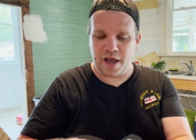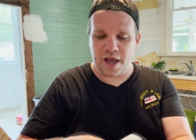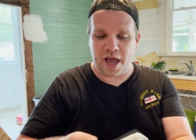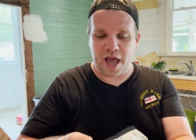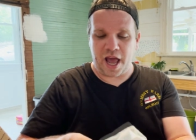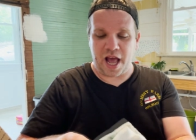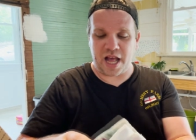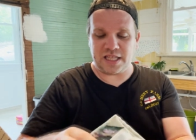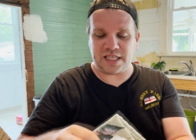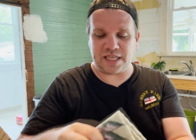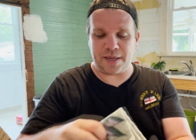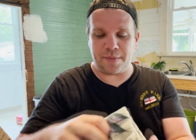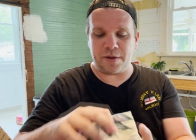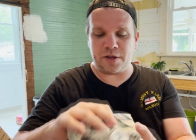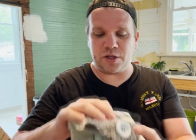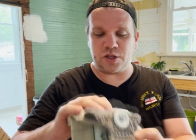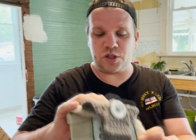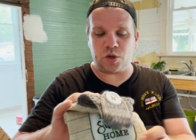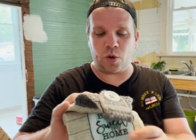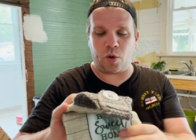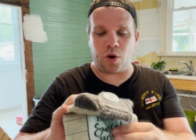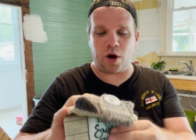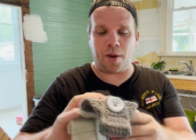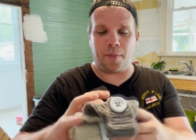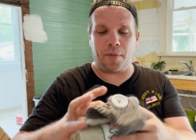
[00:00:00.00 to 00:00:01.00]
and some
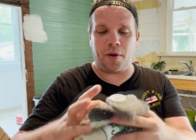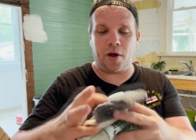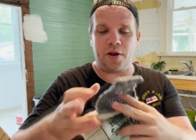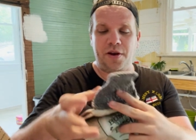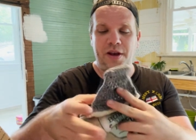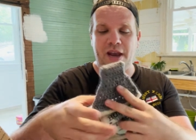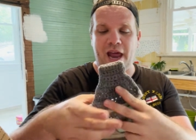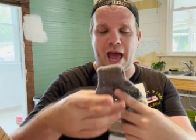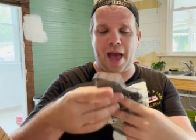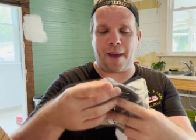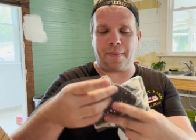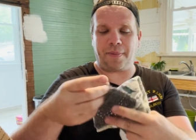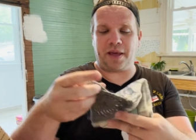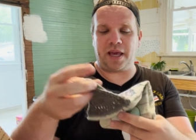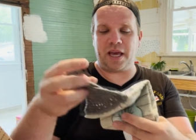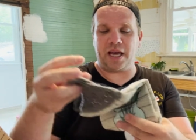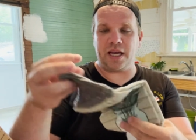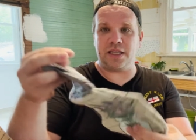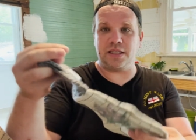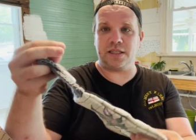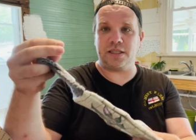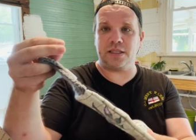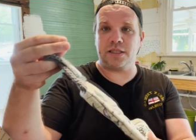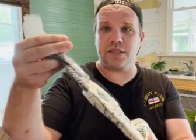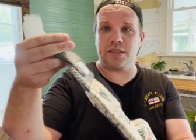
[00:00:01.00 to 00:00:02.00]
adorable
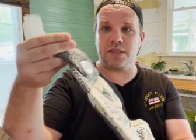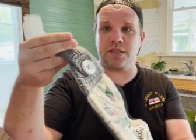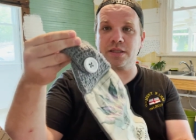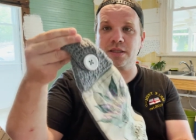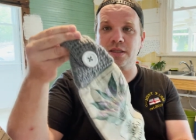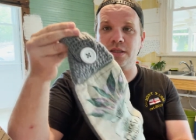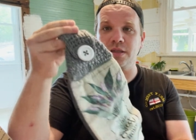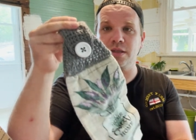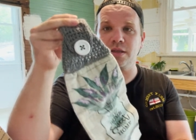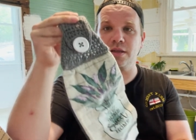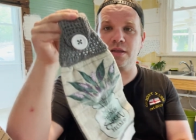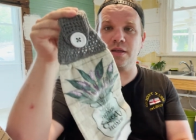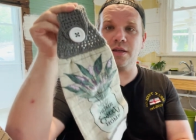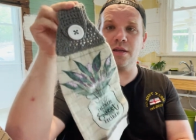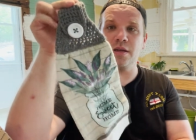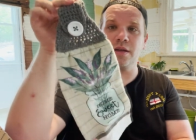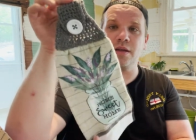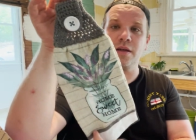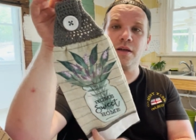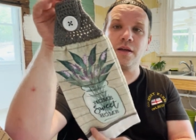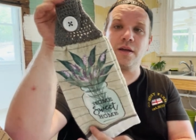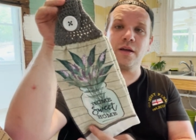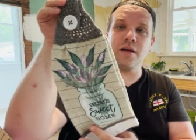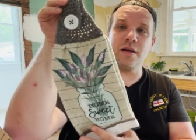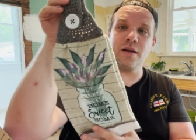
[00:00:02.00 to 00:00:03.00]
napkins,
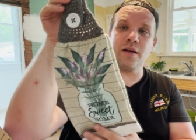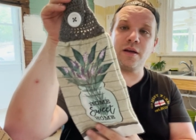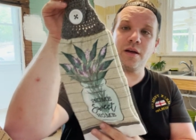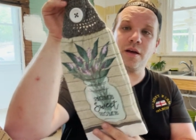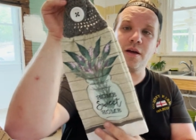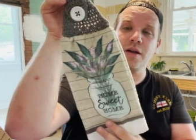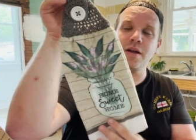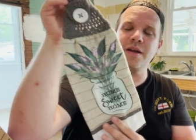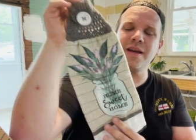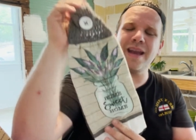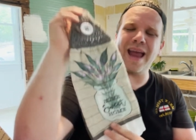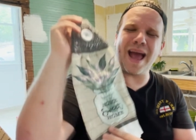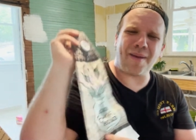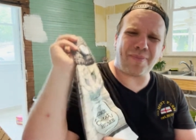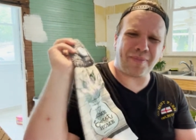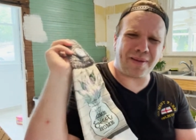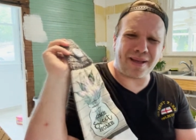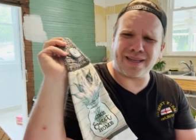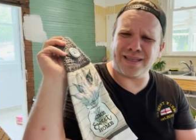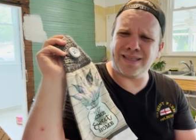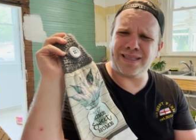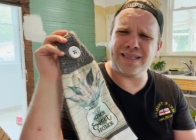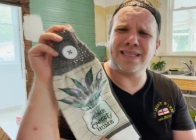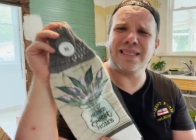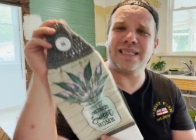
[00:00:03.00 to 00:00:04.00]

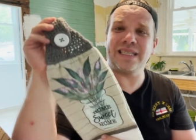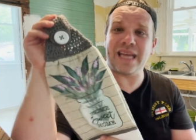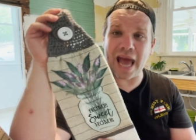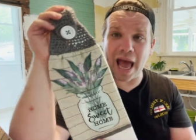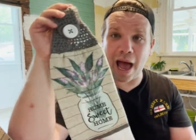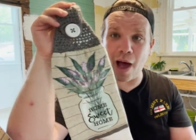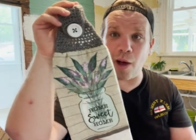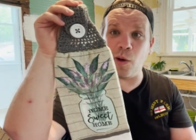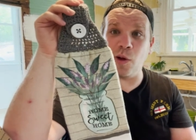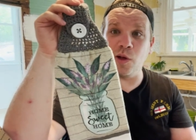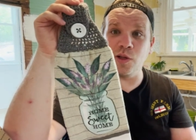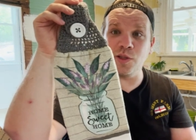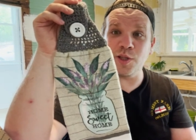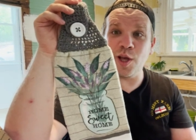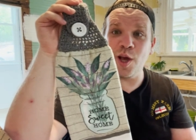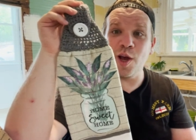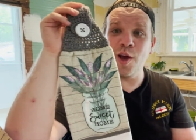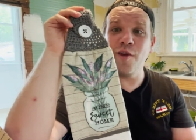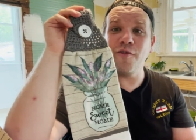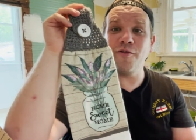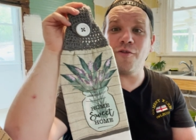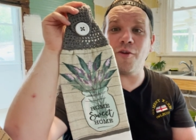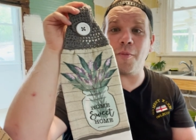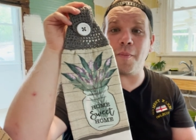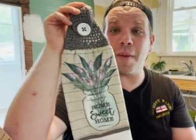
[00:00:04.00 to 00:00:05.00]
napkins, towels
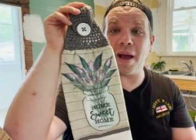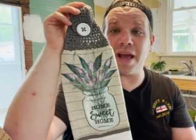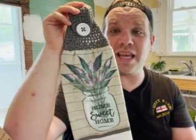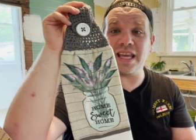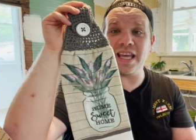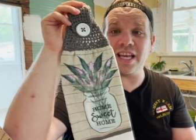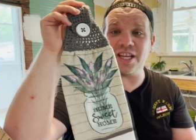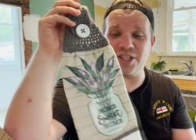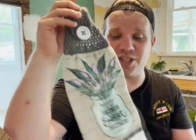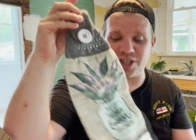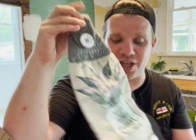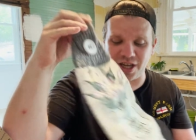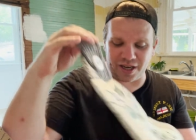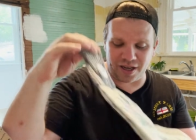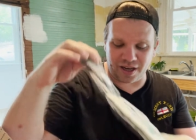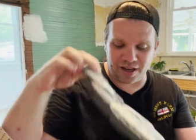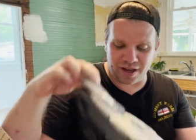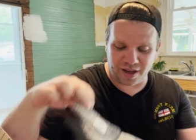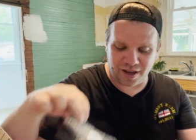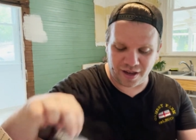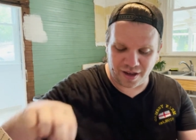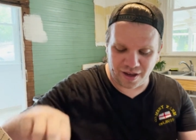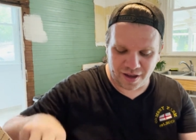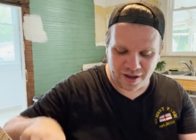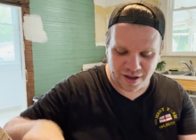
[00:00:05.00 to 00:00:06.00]
from my
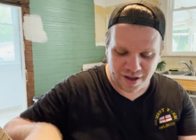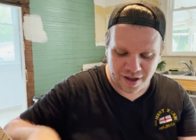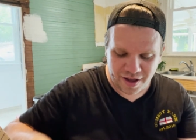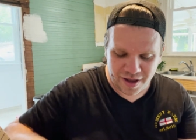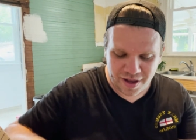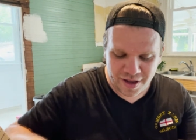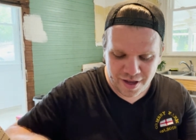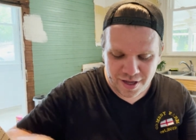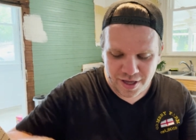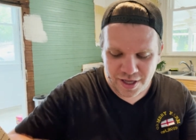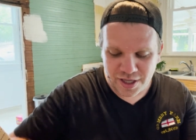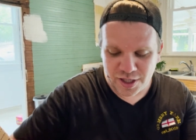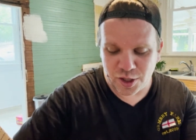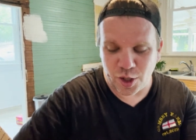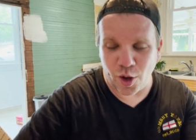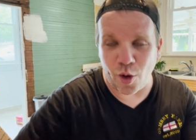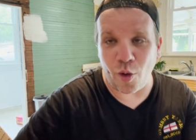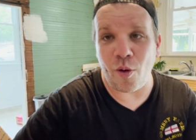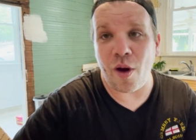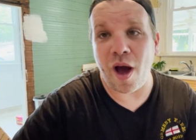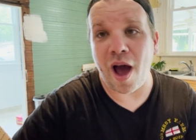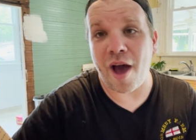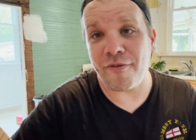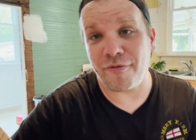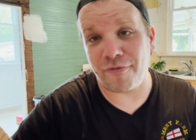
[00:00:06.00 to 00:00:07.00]
kitchen.
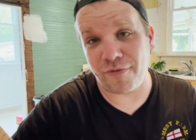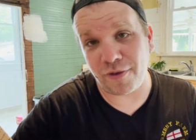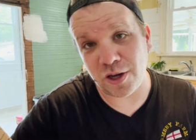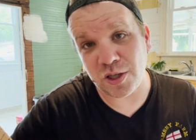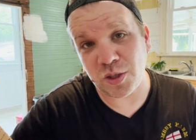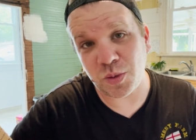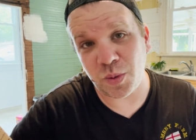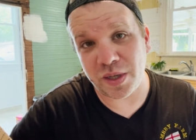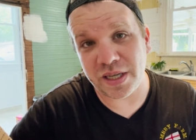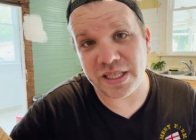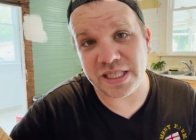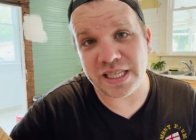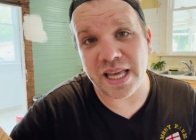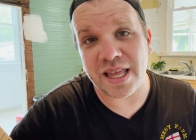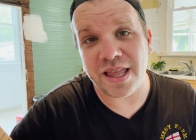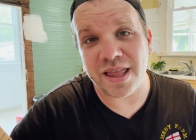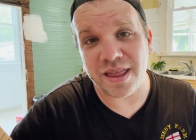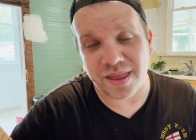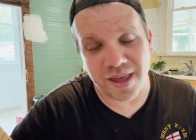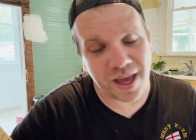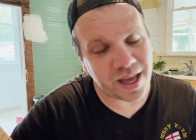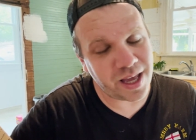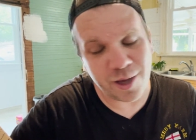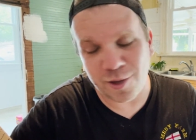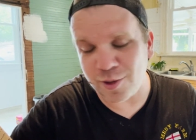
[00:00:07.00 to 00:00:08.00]
So I first want to say
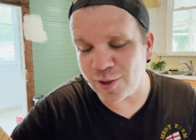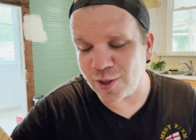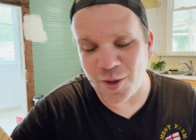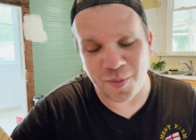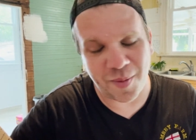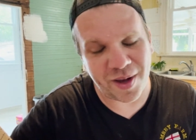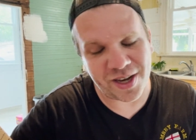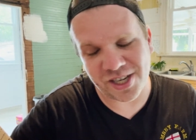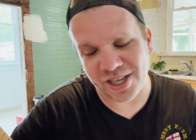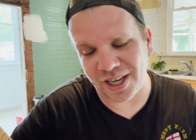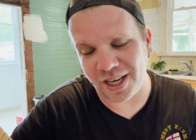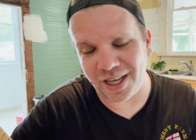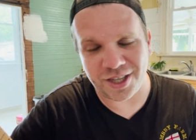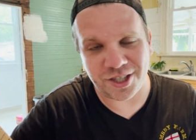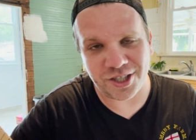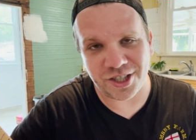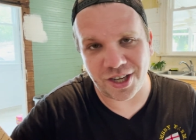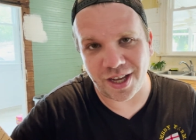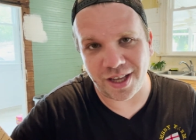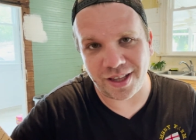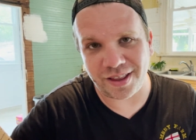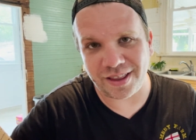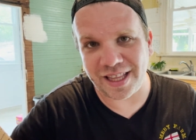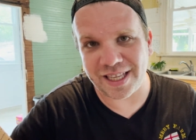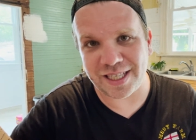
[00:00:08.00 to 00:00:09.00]
thank you so much,
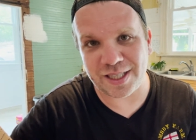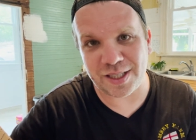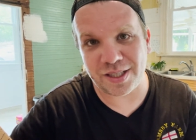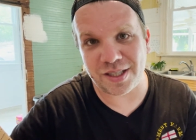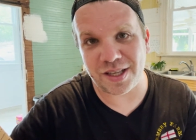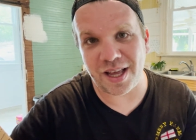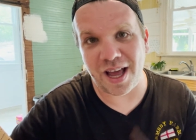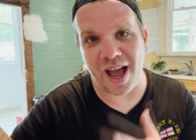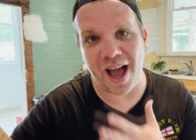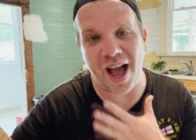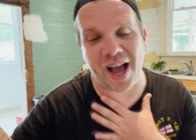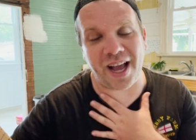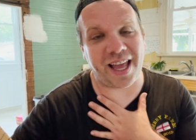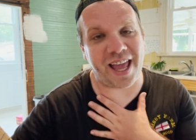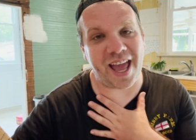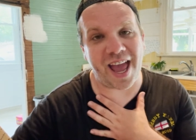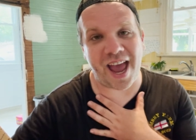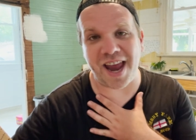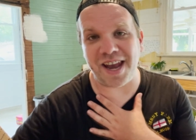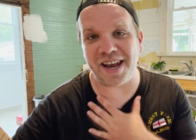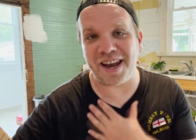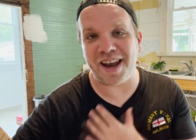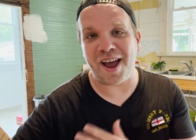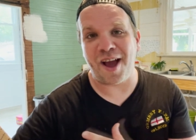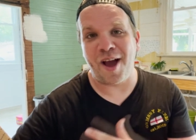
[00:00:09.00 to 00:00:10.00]
Alicia. This,
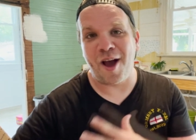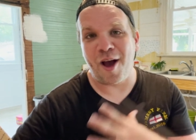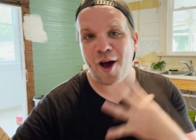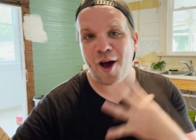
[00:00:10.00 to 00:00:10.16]
again,